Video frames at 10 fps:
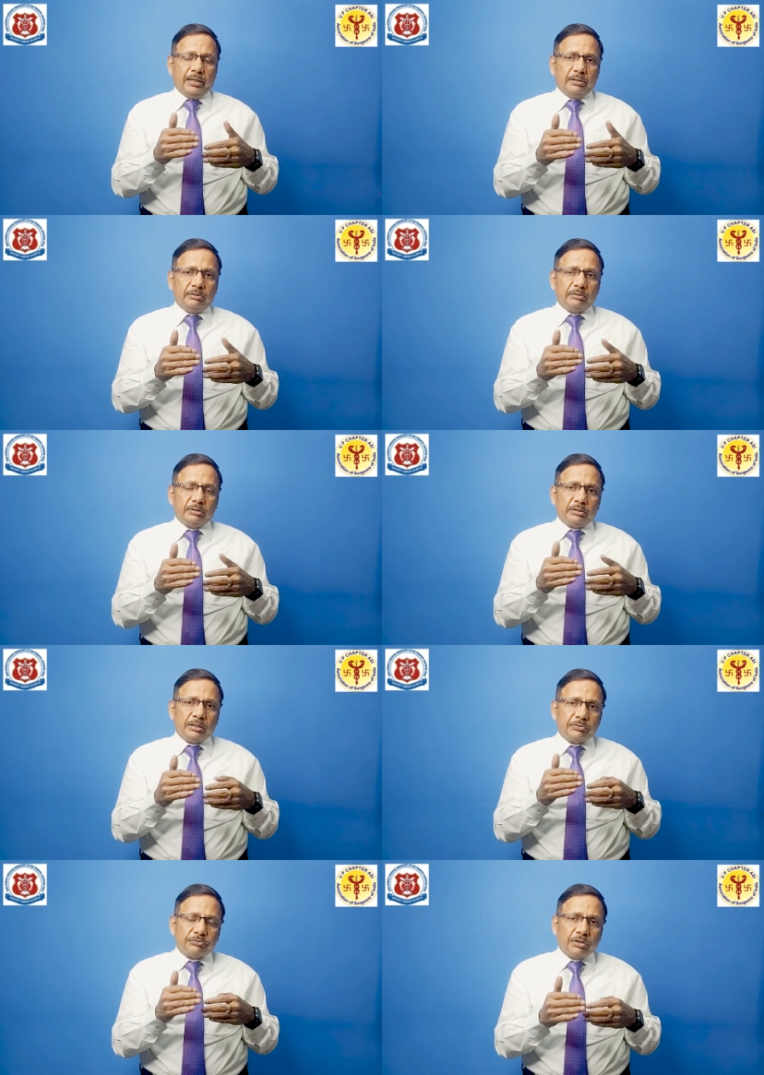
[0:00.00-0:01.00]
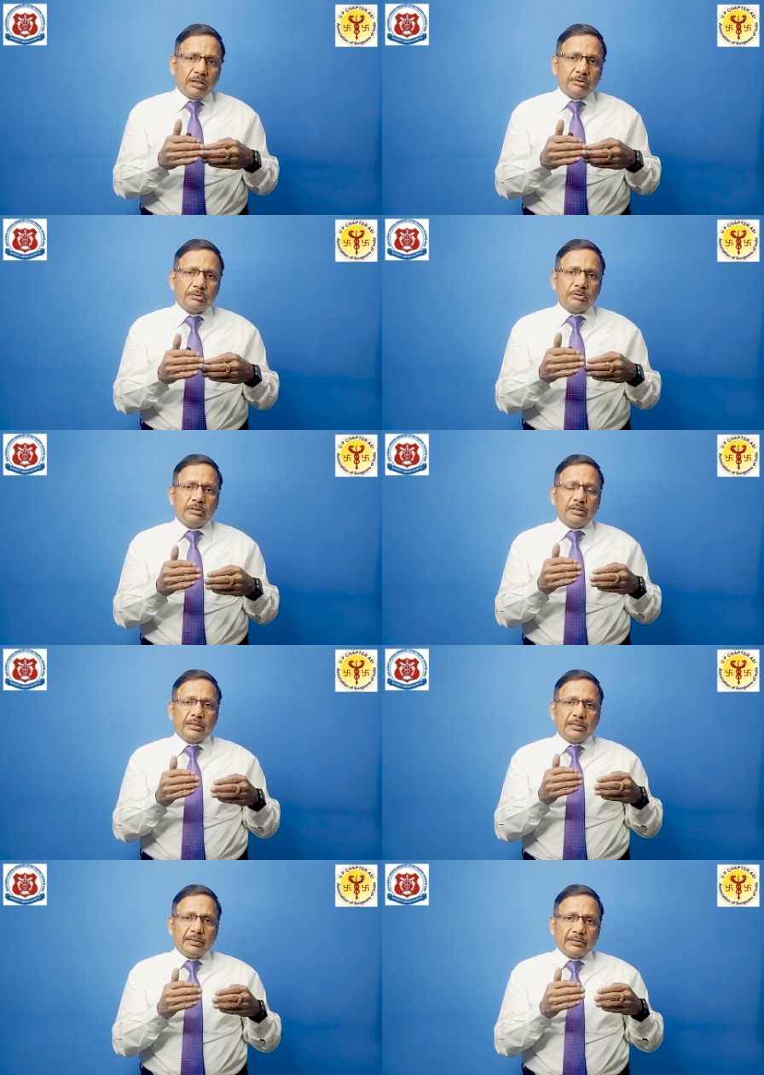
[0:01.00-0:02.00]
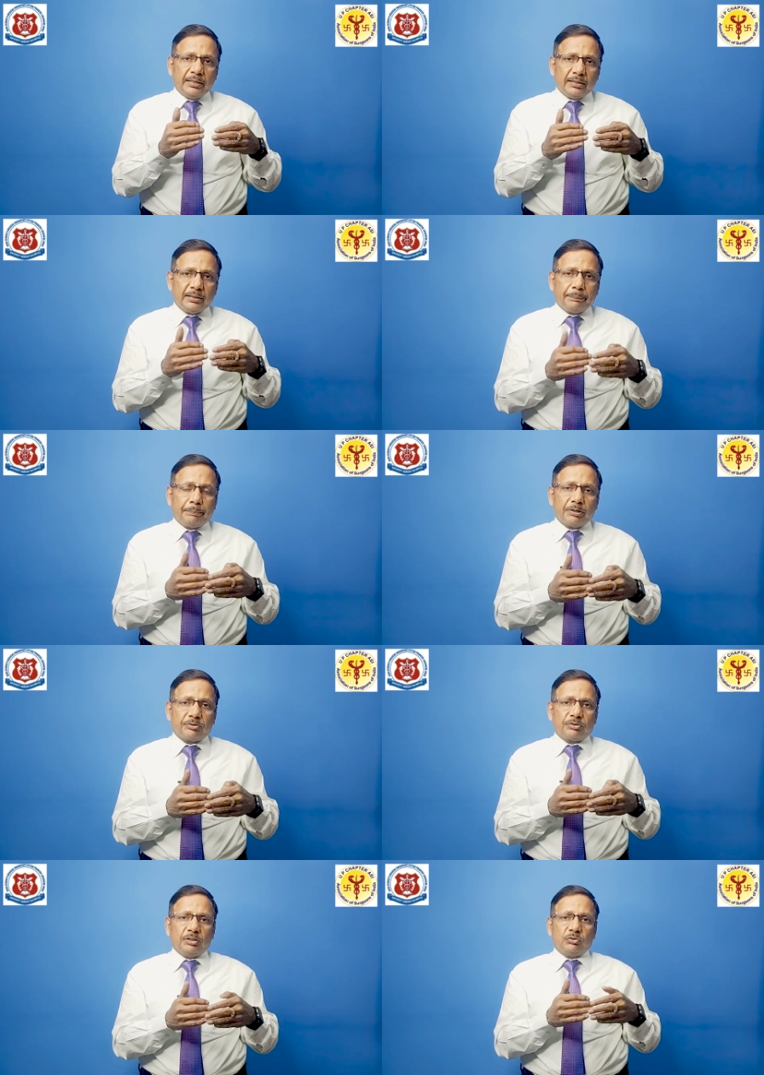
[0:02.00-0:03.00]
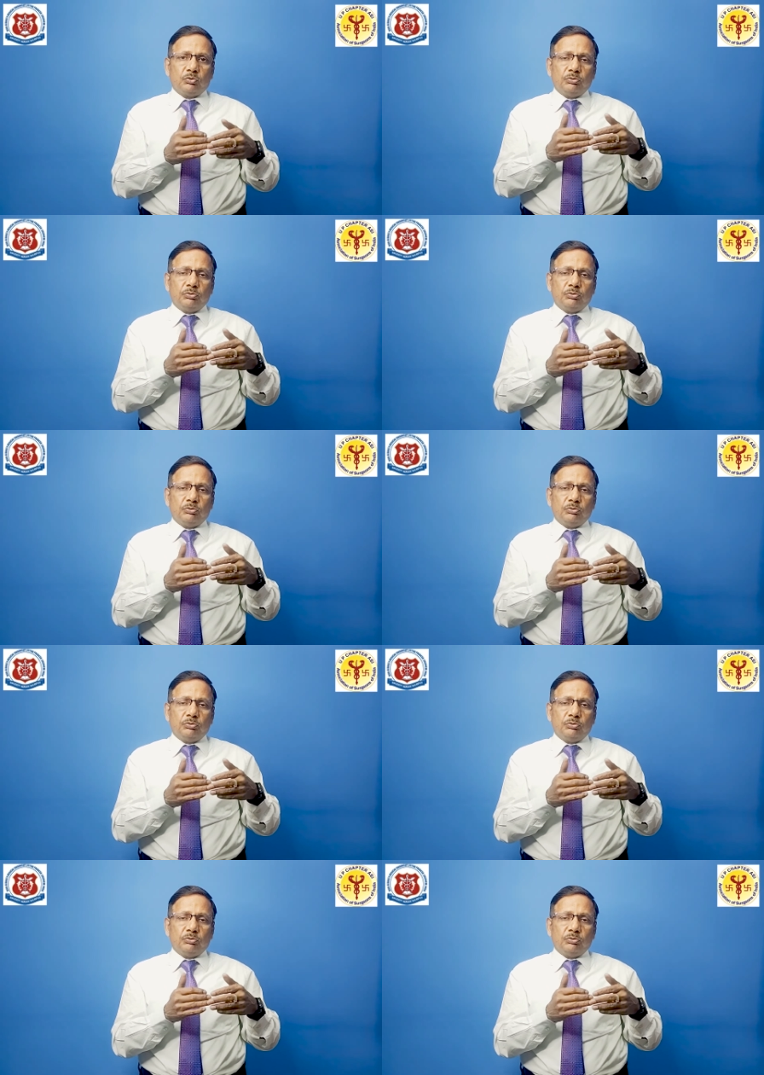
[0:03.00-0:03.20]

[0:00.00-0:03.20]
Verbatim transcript: And they found that the persons